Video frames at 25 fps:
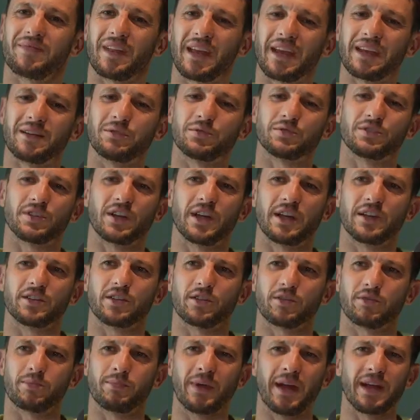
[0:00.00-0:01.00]
he
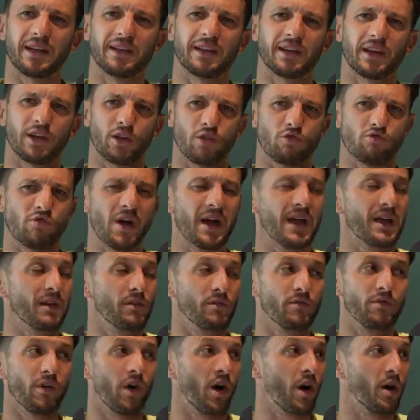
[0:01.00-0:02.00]
just made it a great
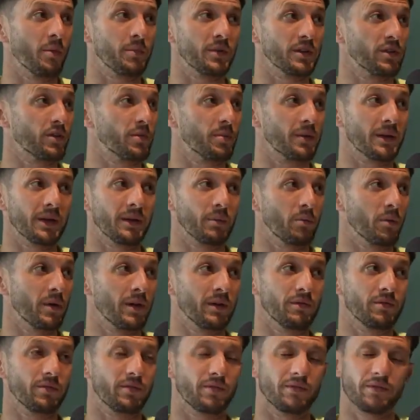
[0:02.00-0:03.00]
environment to begin
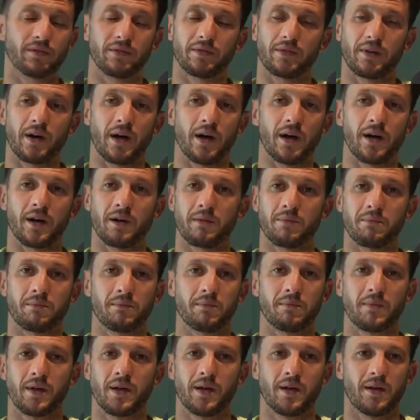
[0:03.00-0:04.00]
with.
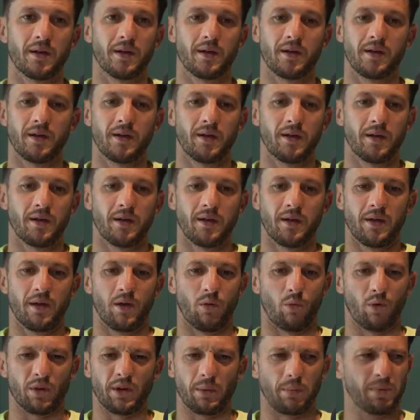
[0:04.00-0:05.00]

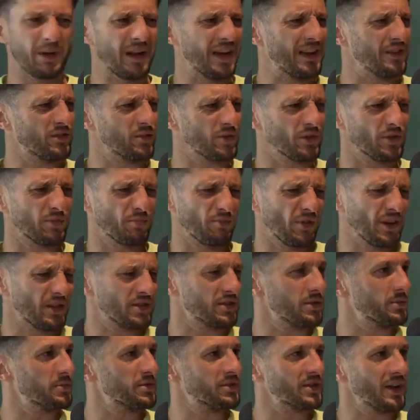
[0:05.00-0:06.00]
Wanted players to
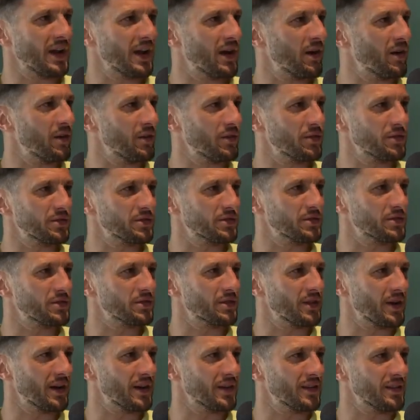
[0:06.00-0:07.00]
express
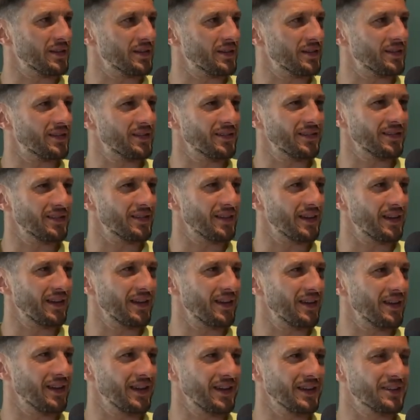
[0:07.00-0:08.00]
themselves, and
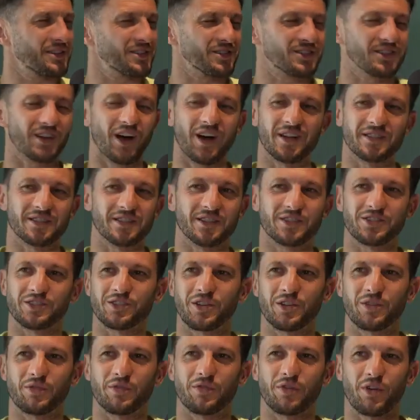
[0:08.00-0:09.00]
he just
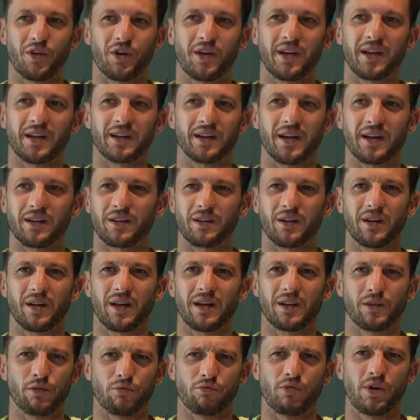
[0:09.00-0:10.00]
understood footy and had
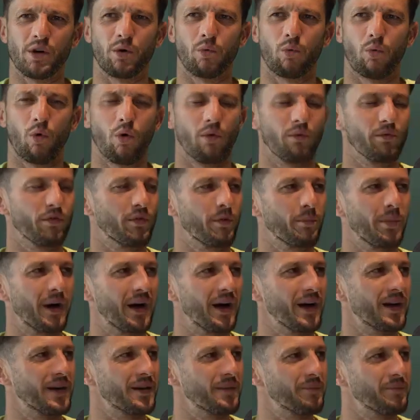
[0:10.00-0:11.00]
a real warmth
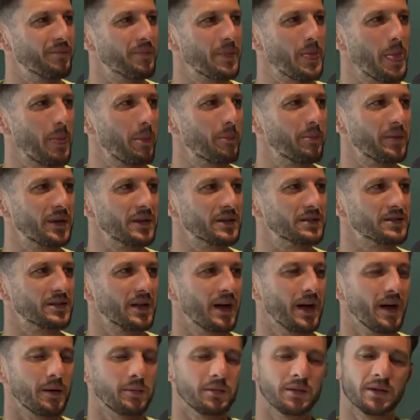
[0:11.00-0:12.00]
about him, Big
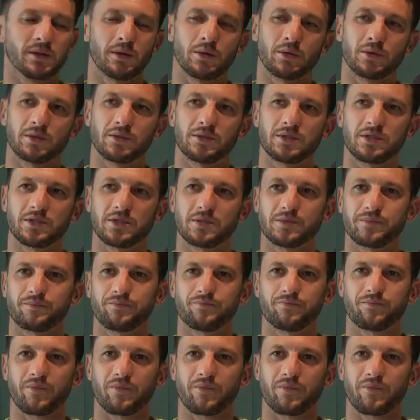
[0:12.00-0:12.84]
Sam. And I was,